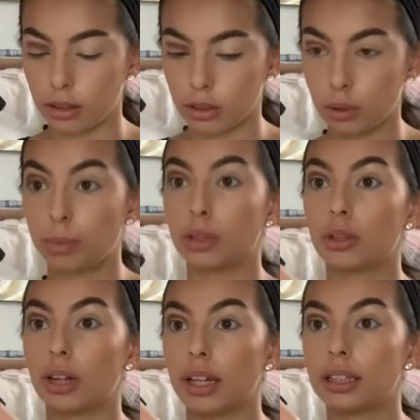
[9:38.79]
you put
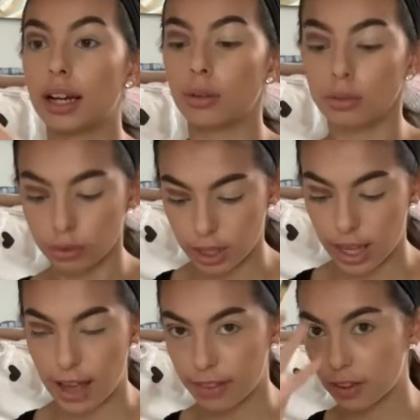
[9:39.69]
your head down
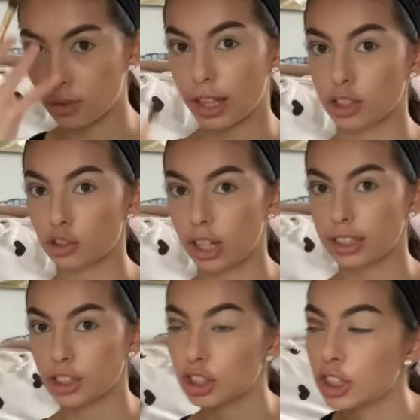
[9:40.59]
and then you like
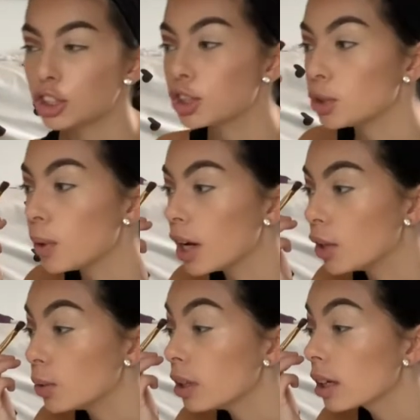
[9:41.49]
transition into a
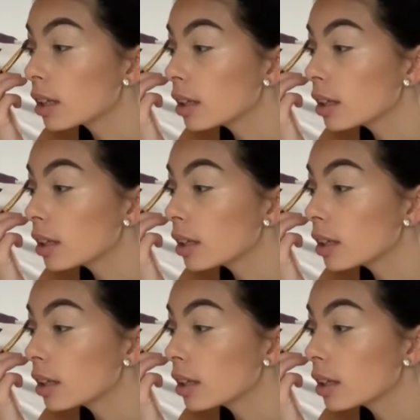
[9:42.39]
new look.